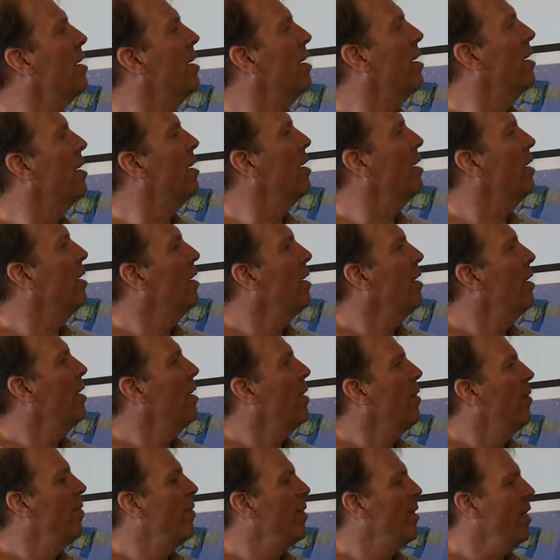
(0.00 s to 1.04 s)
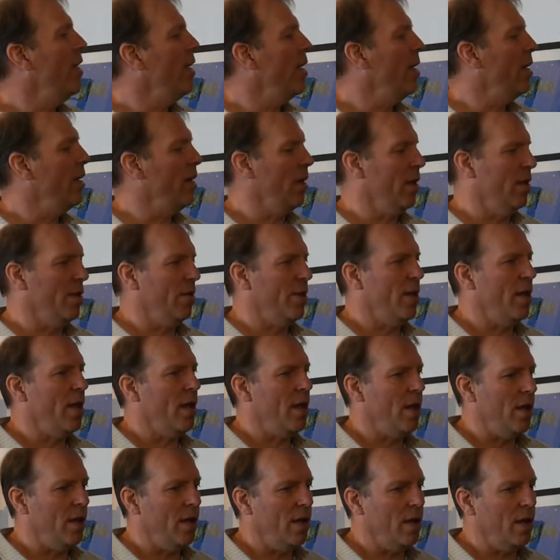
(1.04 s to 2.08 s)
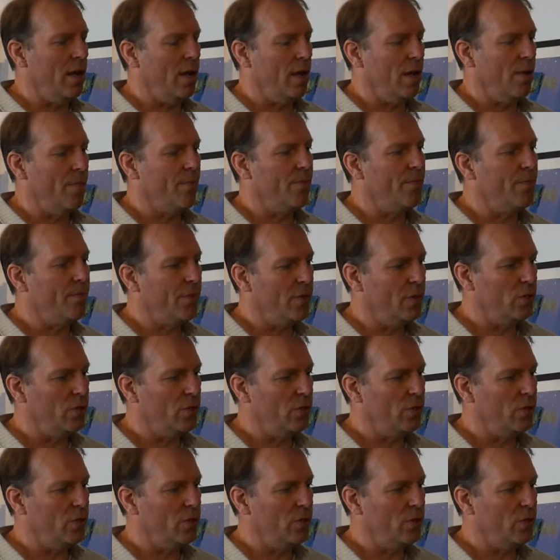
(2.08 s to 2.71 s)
uh, they they ha um,